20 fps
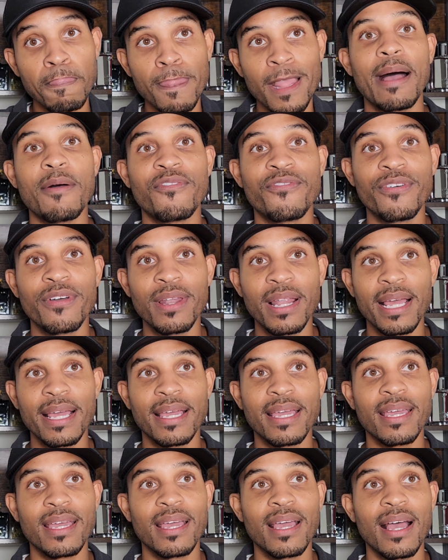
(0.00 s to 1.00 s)
I feel
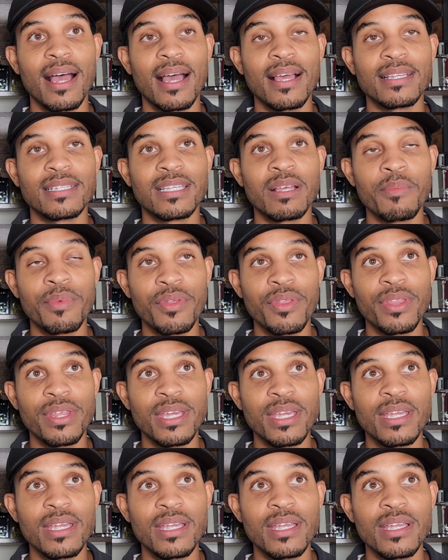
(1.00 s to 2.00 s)
like some of
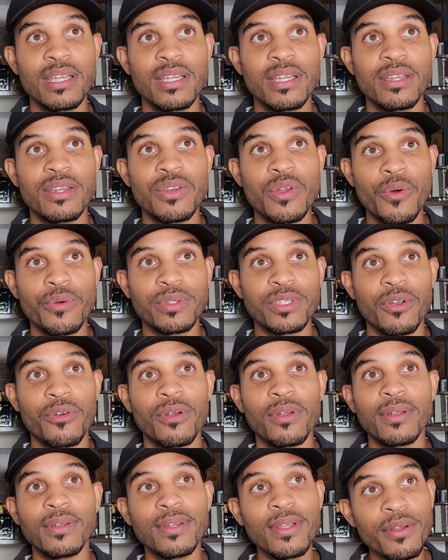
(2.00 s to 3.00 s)
the notes are
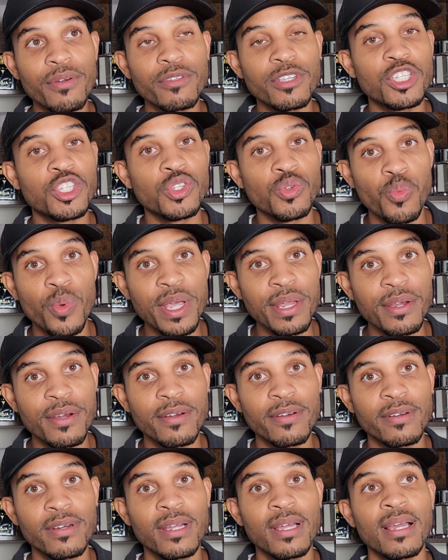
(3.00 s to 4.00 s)
a little
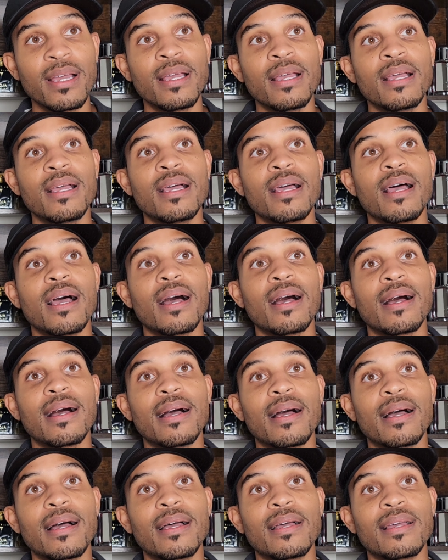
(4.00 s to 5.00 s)
sweeter,
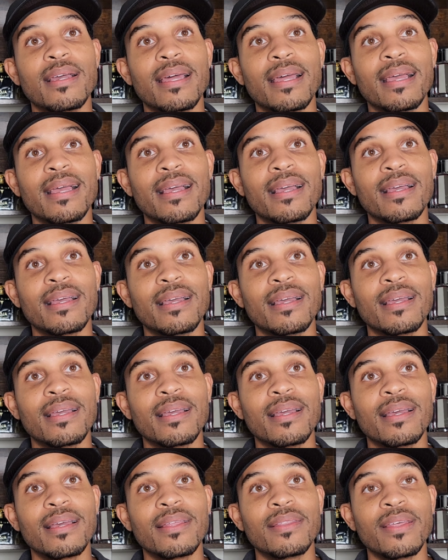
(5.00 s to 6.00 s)

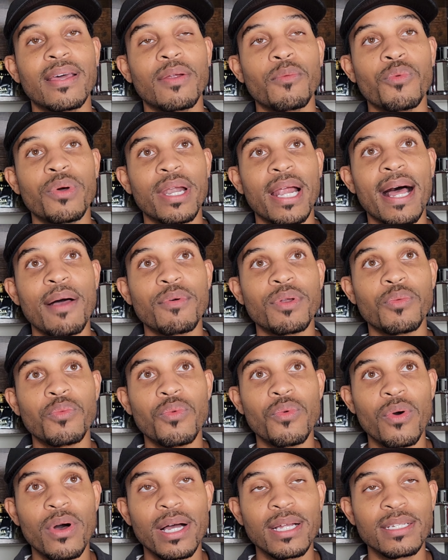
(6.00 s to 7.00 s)
than what I would
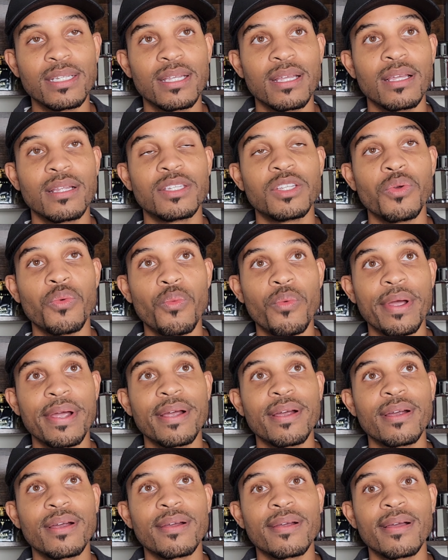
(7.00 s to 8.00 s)
want to
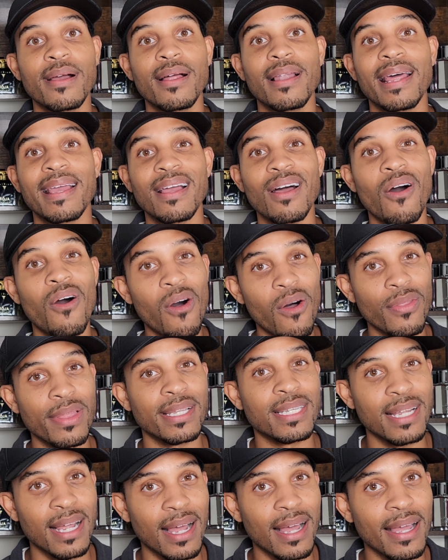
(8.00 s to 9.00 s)
wear like all
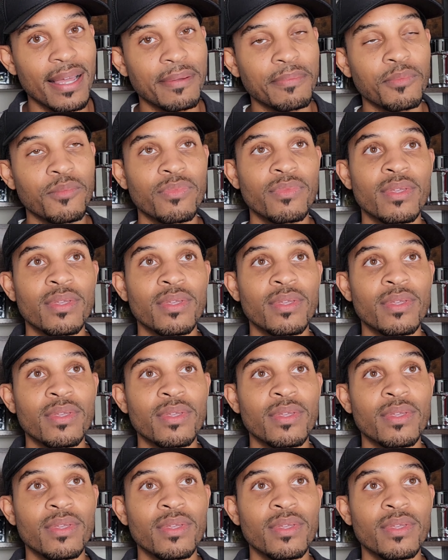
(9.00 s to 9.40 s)
the time.